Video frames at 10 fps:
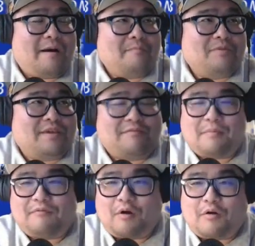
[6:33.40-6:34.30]

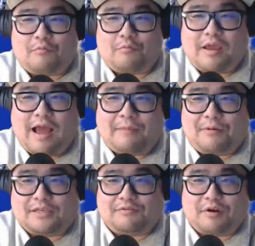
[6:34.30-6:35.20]
even before I
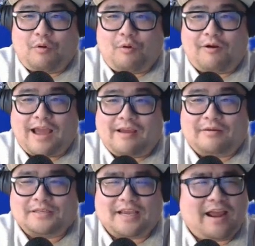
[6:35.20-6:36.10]
pressed record, I
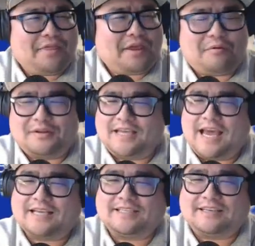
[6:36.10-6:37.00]
was like, I thought you were in
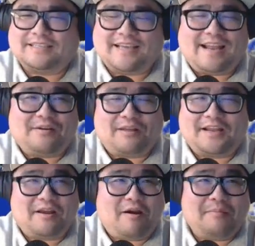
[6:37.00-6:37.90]
Texas, and you're
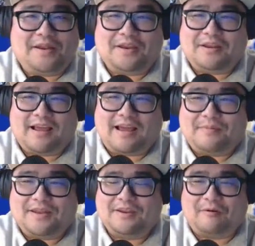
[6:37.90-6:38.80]
like, no, I'm
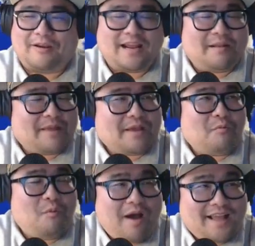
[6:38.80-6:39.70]
in New York, and I'm like,
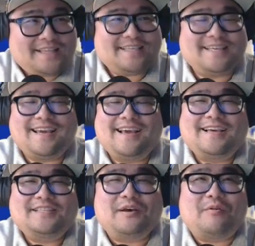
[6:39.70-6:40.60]
what?
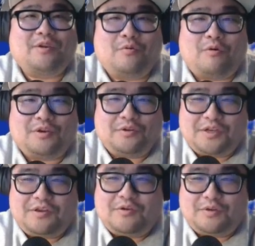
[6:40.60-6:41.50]
So you
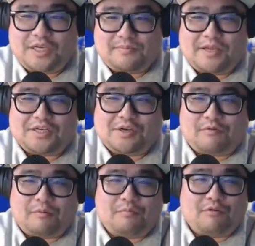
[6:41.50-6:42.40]
just mentioned you
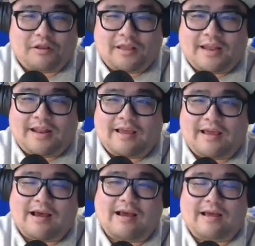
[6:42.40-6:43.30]
were from Brooklyn.
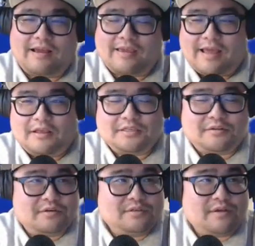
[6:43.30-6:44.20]
Again,
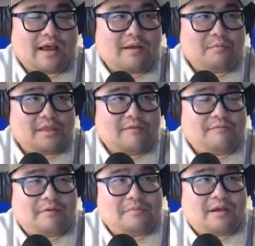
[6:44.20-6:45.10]
listeners,
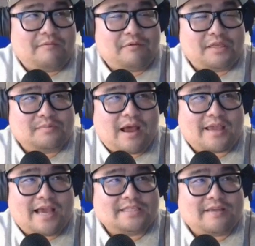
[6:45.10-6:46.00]
from for this
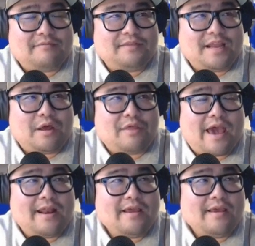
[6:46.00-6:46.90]
podcast, they know that.